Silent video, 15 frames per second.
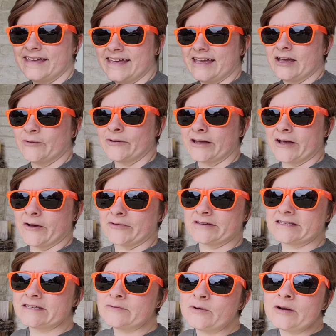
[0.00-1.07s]
Here we go.
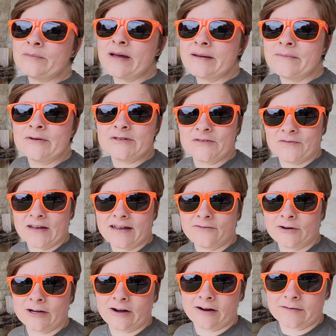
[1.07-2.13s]
This is one of my most
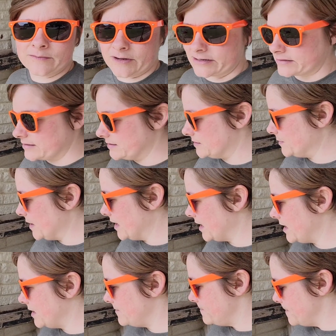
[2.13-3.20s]
favorite garden boxes.
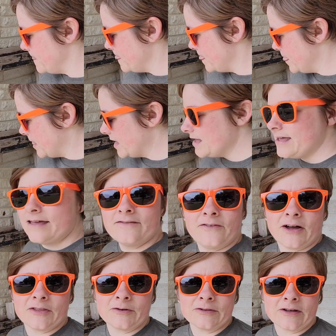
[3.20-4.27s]
My
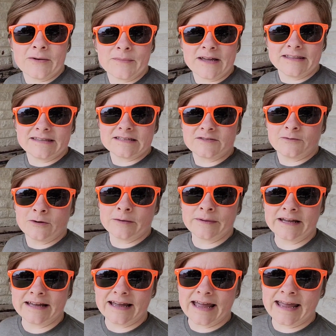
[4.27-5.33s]
father-in-law made this for
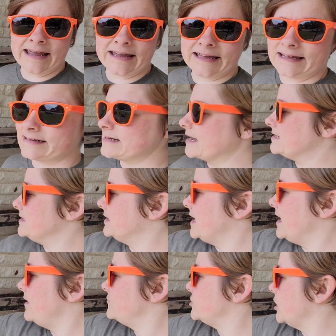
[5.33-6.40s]
me, and I did
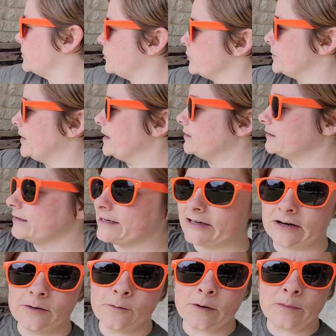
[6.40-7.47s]
have chalkboard paint on
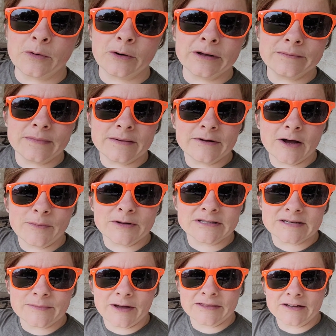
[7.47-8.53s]
here at one point. Maybe I'll put
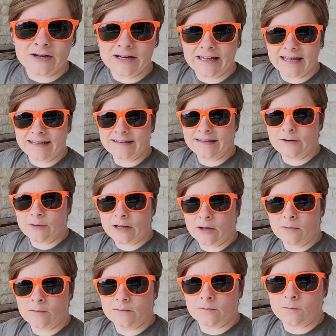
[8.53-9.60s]
some on there again. There we go.
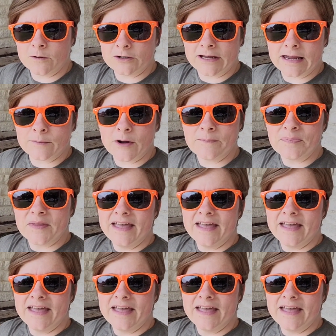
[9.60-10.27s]
Weird camera.